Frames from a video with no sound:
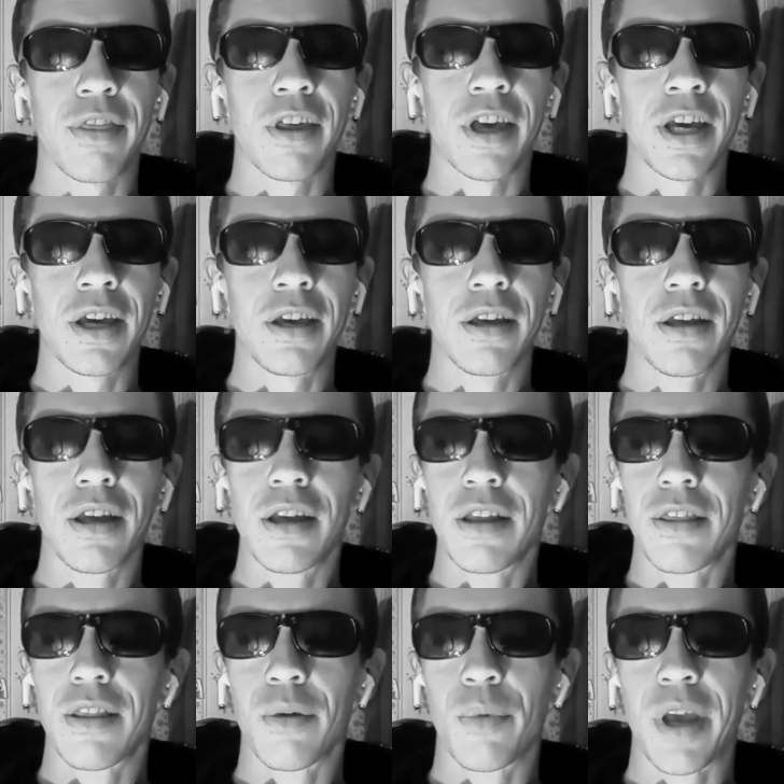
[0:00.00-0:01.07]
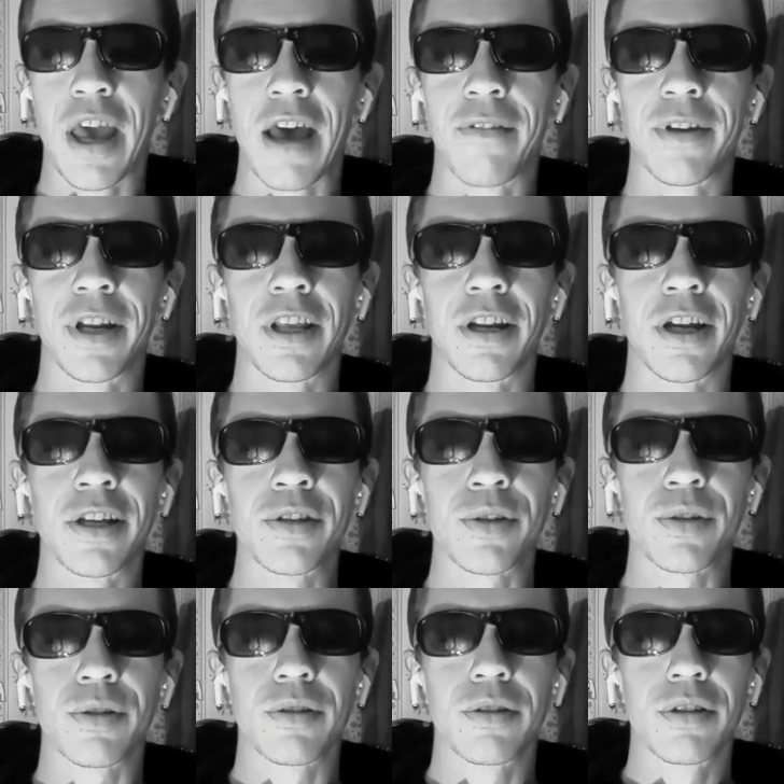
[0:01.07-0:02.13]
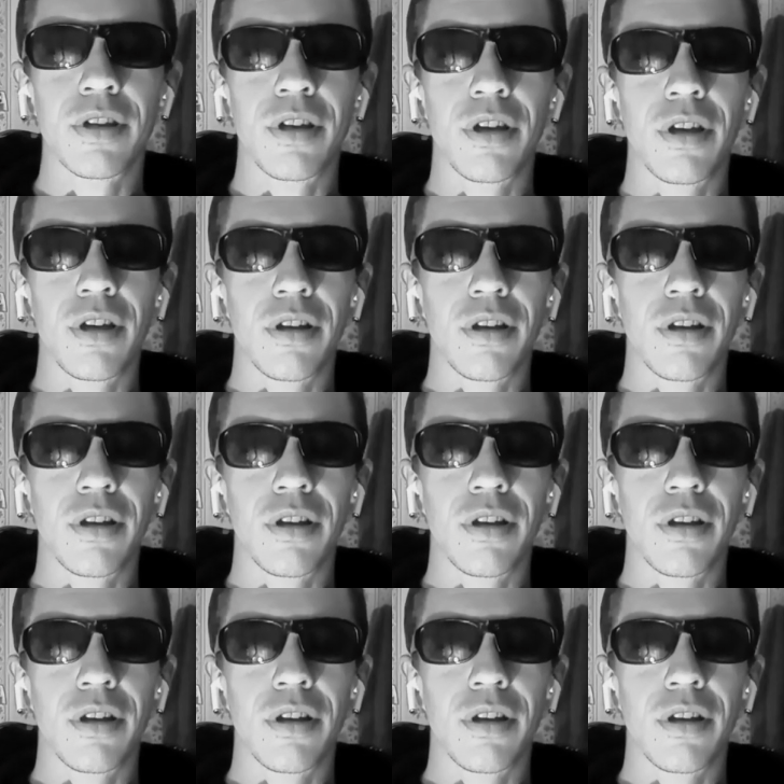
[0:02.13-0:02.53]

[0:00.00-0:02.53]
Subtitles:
I think that we have it in us,